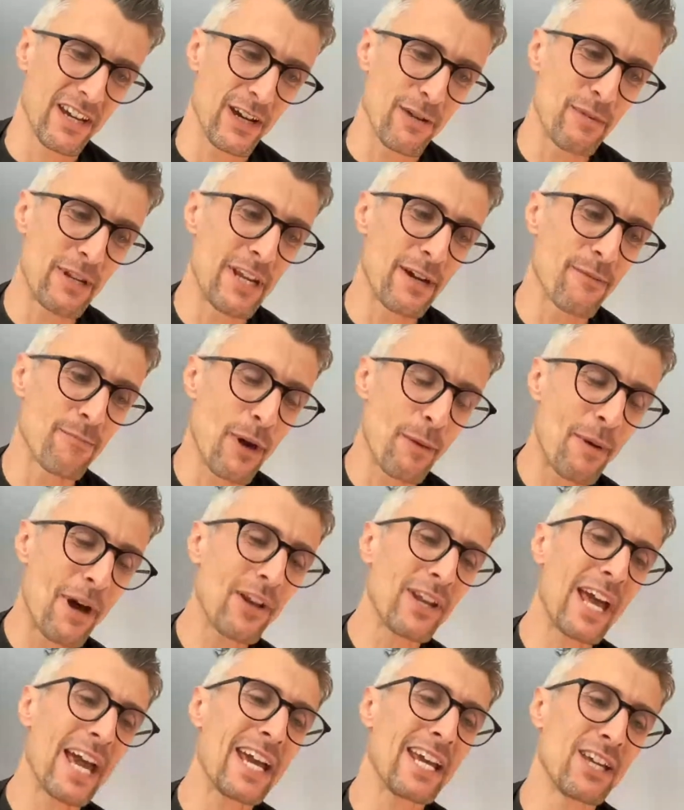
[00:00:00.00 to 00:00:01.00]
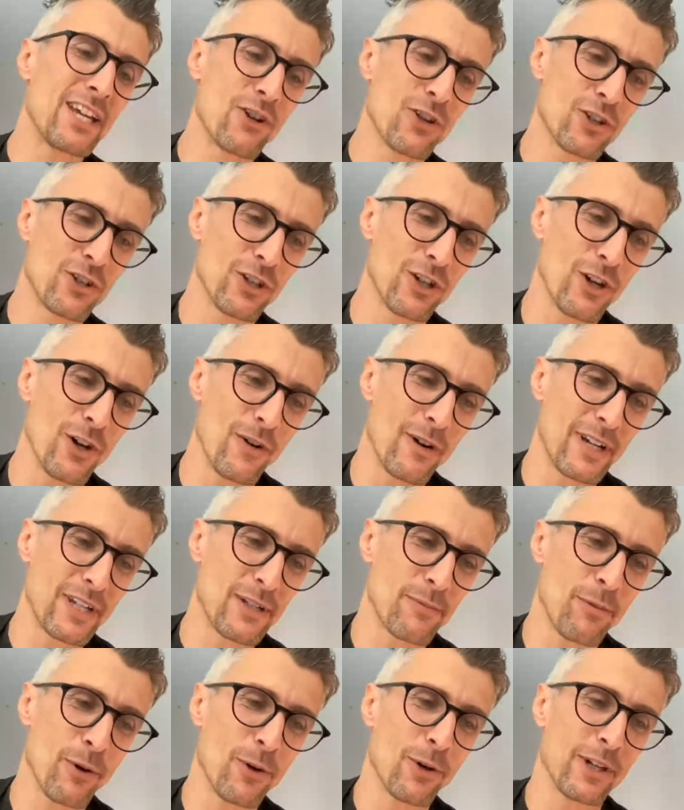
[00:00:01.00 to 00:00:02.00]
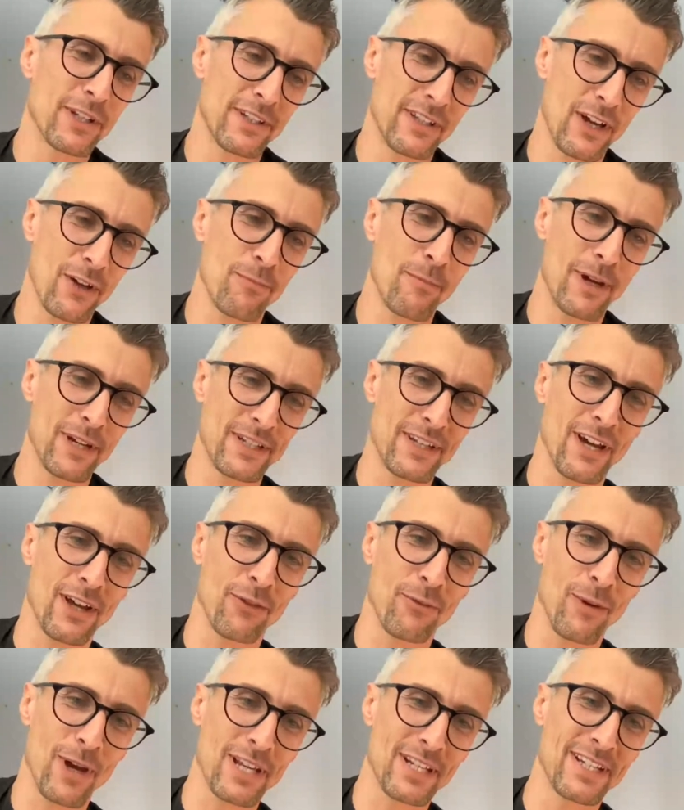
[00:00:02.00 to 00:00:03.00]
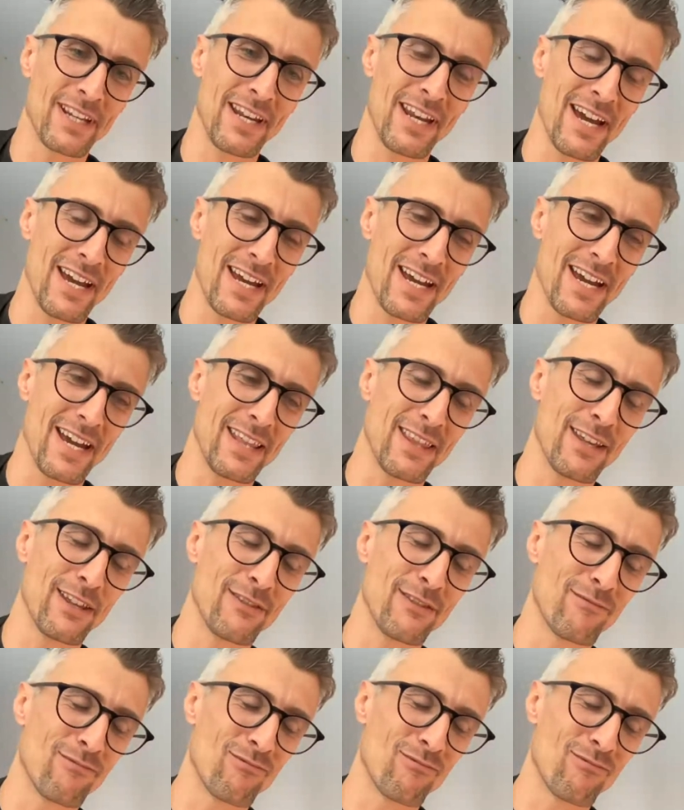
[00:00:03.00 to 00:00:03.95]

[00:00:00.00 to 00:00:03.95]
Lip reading: about 8 years ago, I spoke at South by Southwest, and the